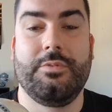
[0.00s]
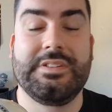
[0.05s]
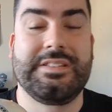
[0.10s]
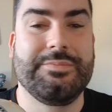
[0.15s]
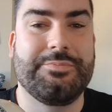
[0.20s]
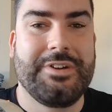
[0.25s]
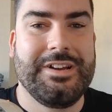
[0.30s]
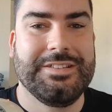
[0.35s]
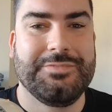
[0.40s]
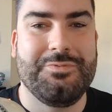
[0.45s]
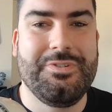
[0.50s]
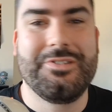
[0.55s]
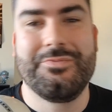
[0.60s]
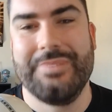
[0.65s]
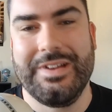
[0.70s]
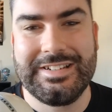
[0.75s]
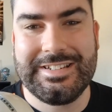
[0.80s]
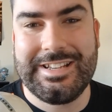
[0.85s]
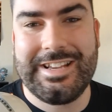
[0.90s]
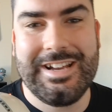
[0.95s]
What's up guys, welcome
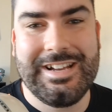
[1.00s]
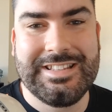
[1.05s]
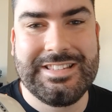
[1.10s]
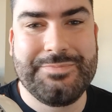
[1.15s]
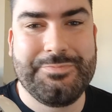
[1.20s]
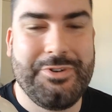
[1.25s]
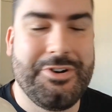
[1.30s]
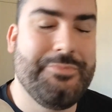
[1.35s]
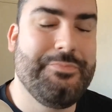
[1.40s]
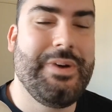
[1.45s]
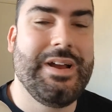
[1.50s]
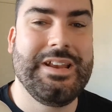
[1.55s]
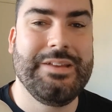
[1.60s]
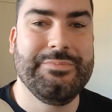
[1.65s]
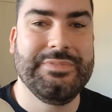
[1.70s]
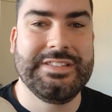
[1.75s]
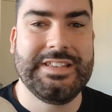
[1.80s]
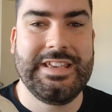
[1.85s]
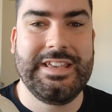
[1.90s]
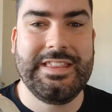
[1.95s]
back to CardSpot. My
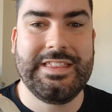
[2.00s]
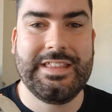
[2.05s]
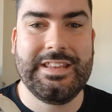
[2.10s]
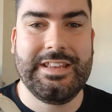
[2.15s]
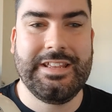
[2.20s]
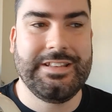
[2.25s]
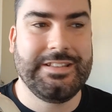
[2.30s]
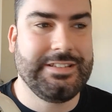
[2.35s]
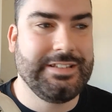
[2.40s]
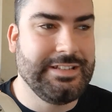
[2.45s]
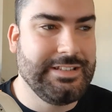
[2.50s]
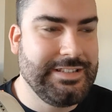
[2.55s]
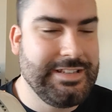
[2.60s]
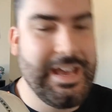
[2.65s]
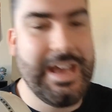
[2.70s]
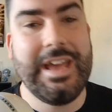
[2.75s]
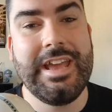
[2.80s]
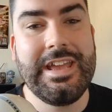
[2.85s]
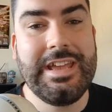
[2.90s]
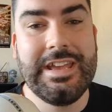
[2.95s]
name is Ethan and
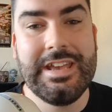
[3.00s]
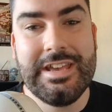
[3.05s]
today